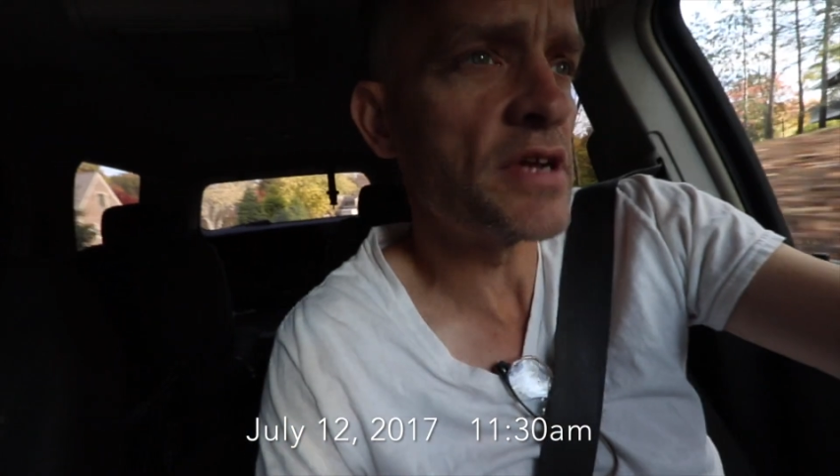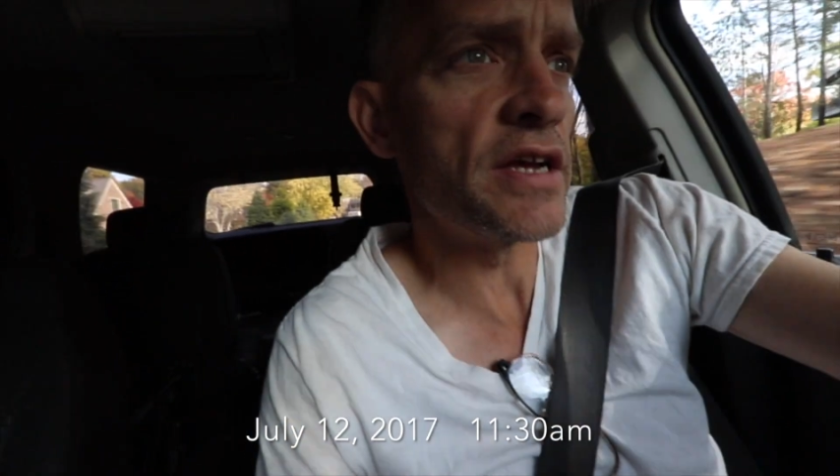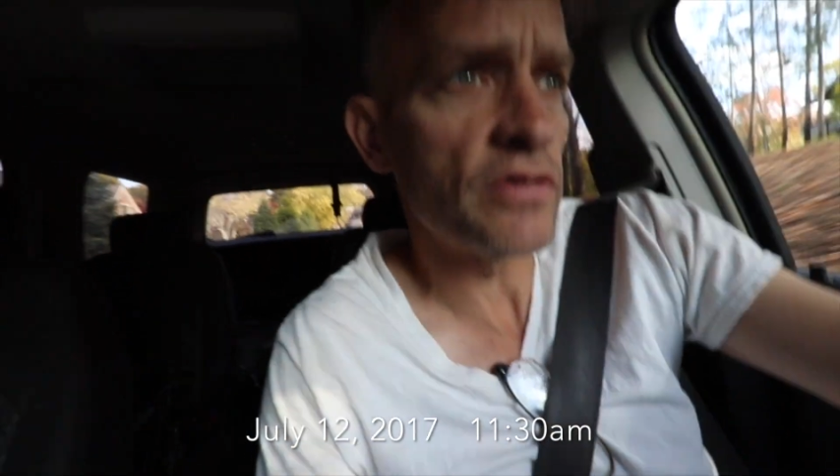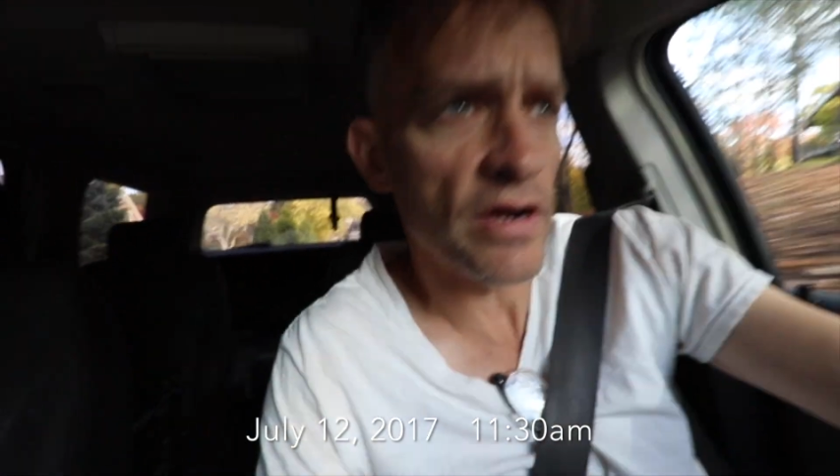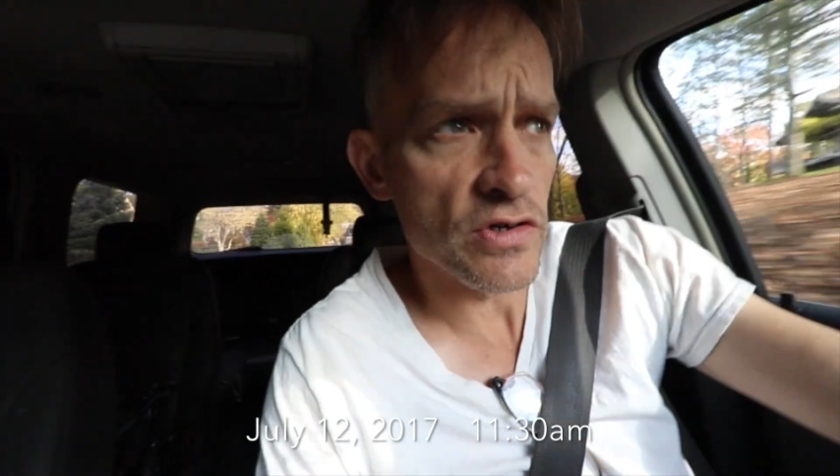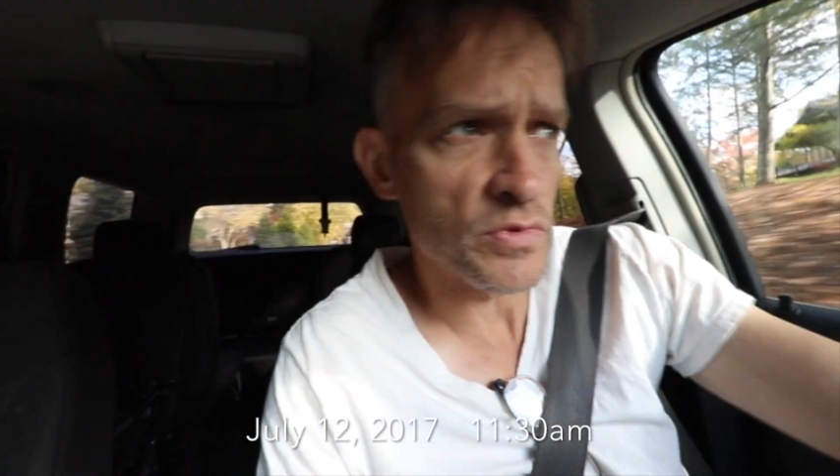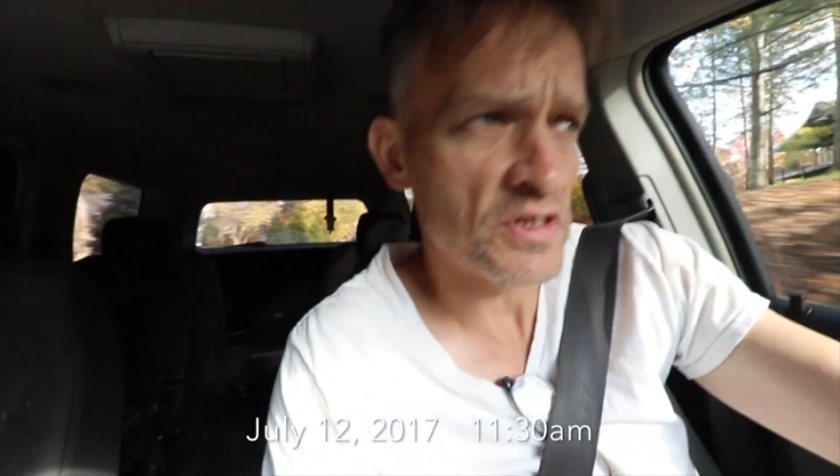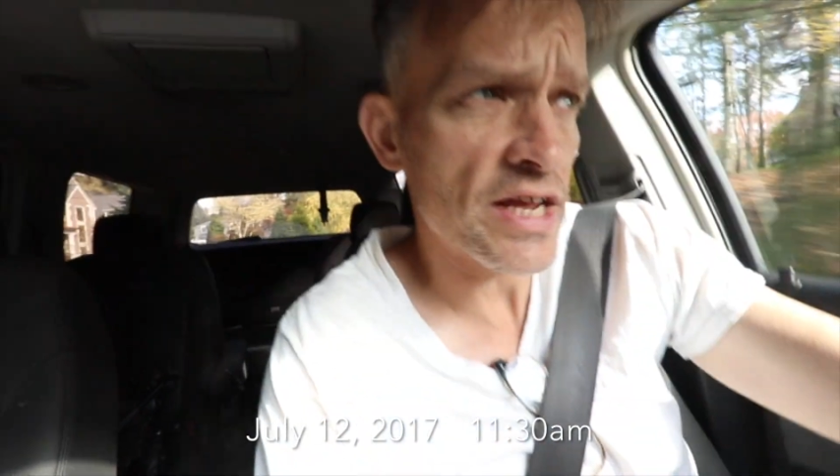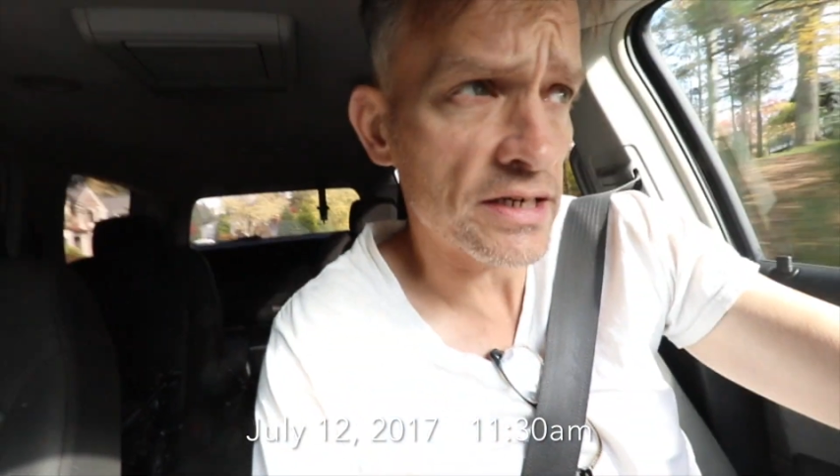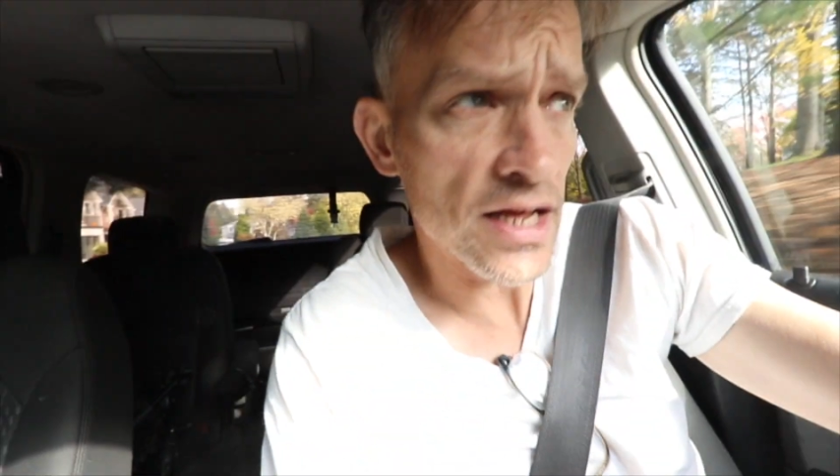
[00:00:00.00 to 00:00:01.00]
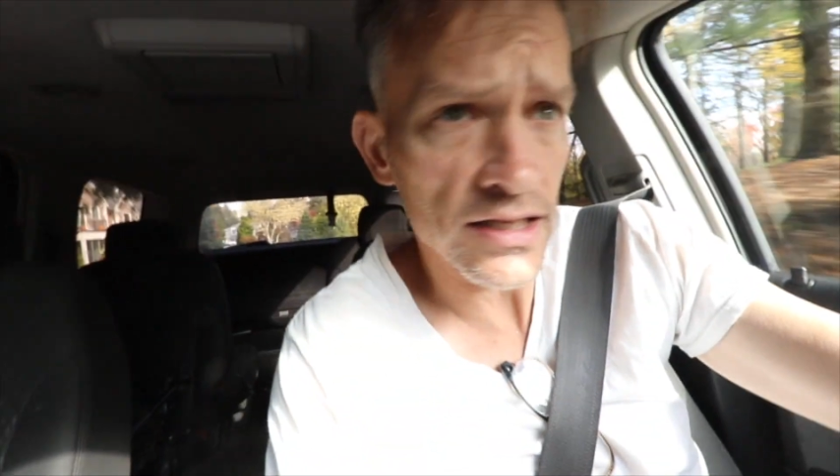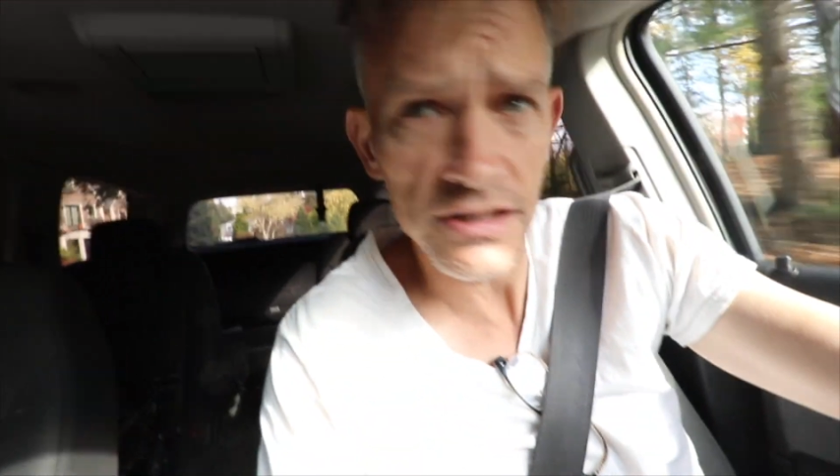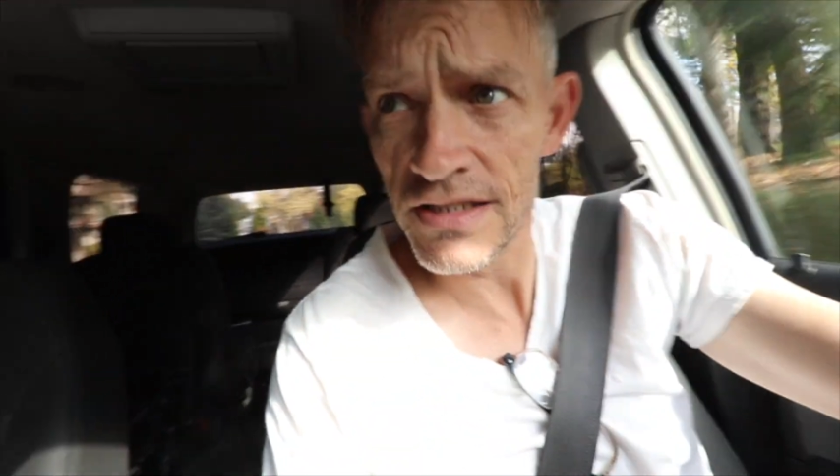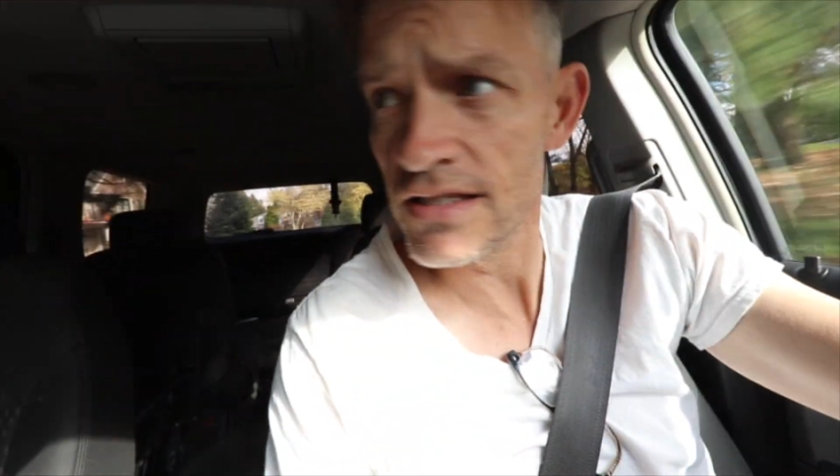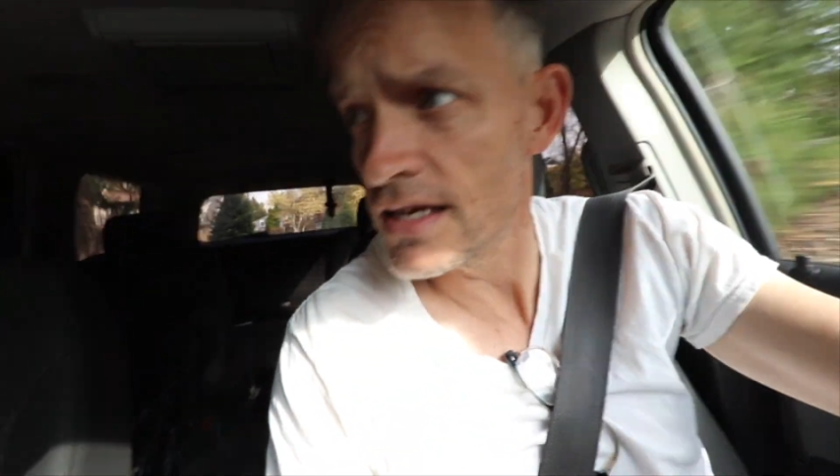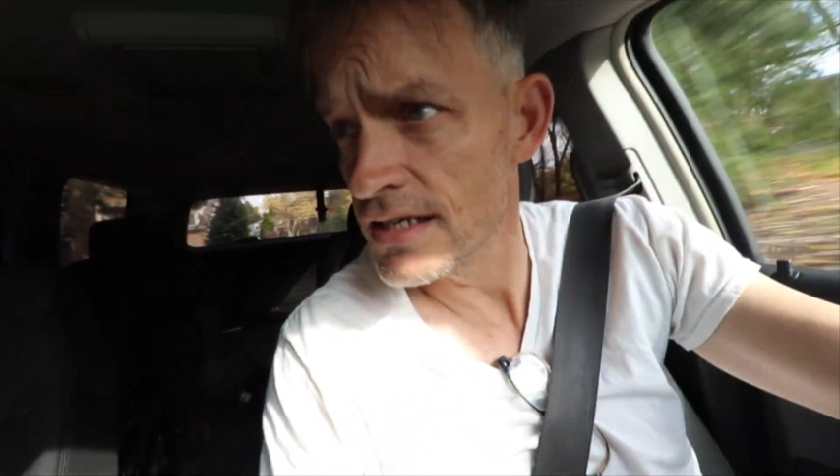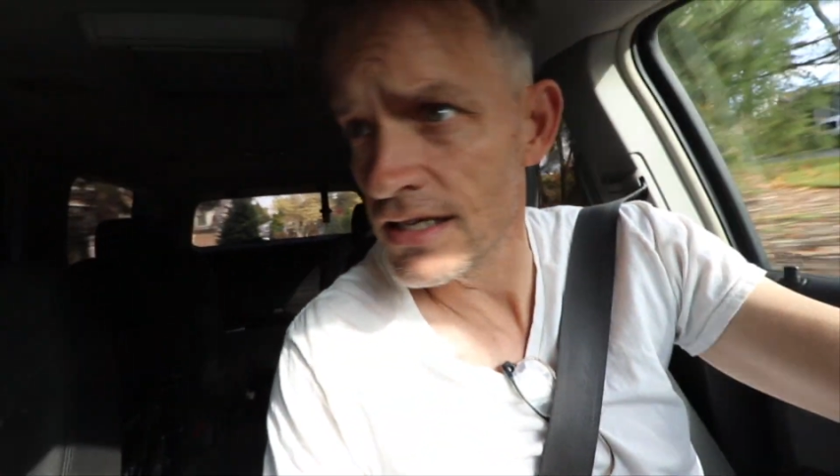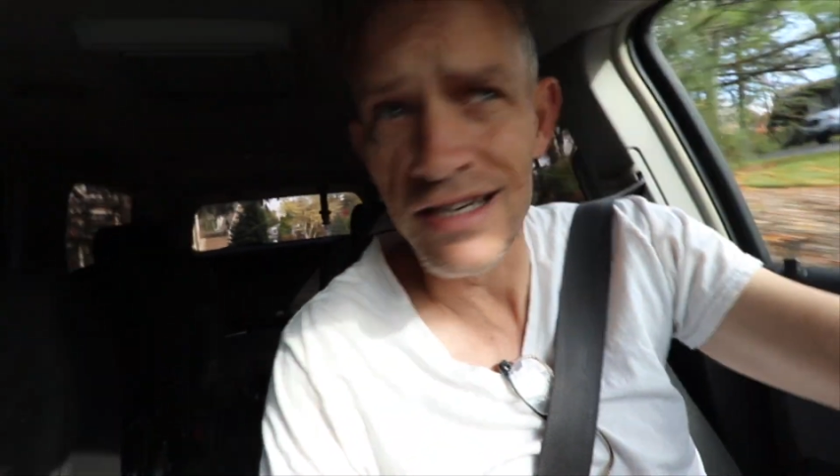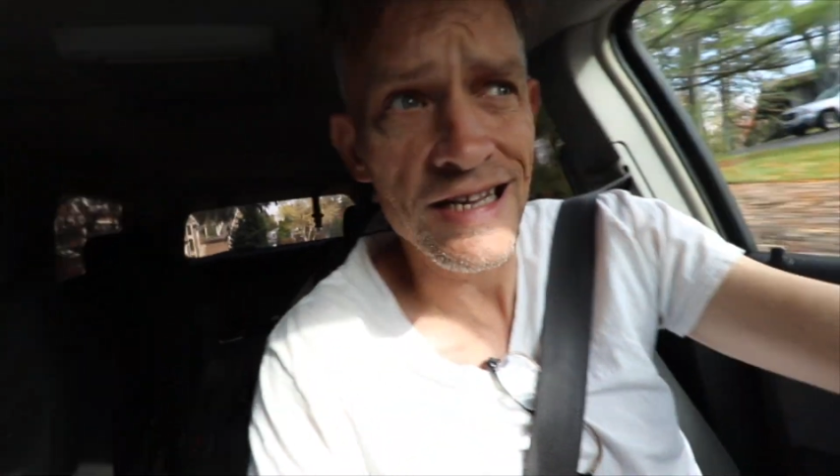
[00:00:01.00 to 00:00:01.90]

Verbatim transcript: day traders with the technology that they needed.